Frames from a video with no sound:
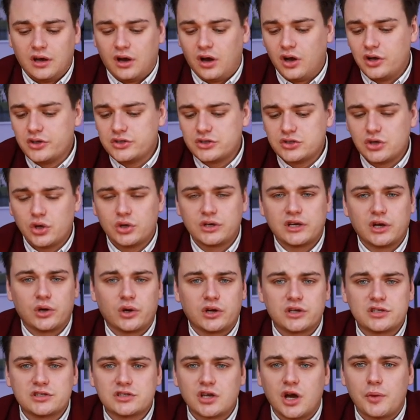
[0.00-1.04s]
Also, there
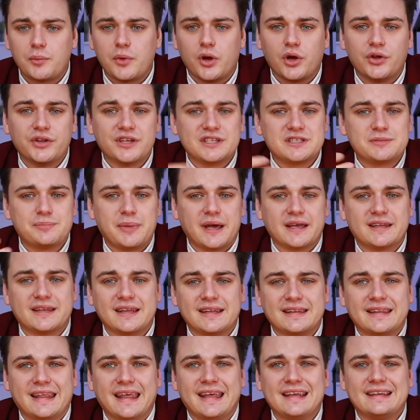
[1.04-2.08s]
are some
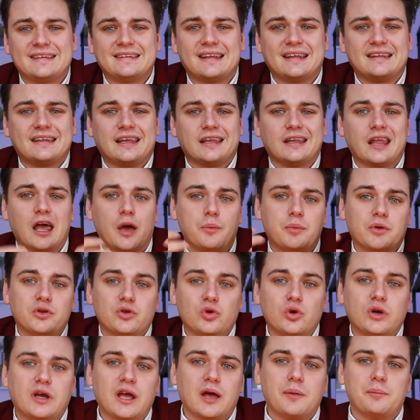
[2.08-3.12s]
unexpected things that can happen.
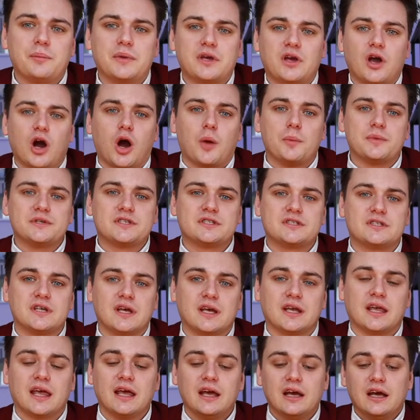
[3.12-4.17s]
You can become
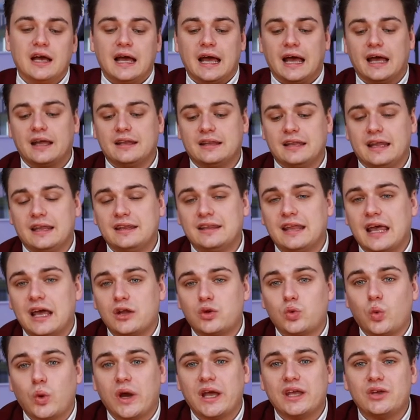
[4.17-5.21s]
sick, and in
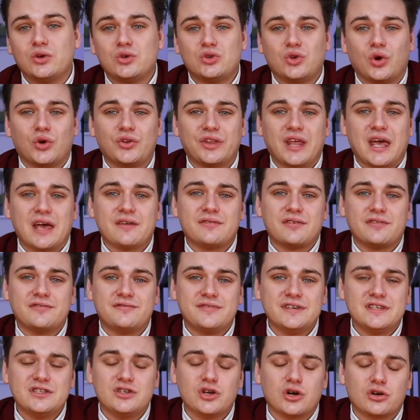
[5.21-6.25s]
that way you don't have a
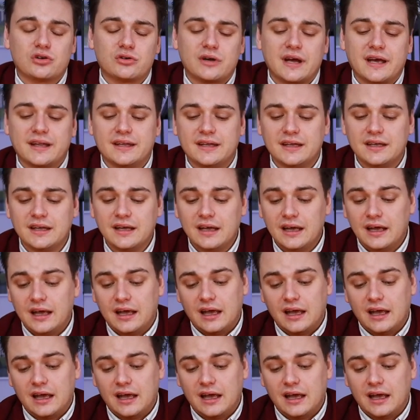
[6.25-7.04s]
video ready.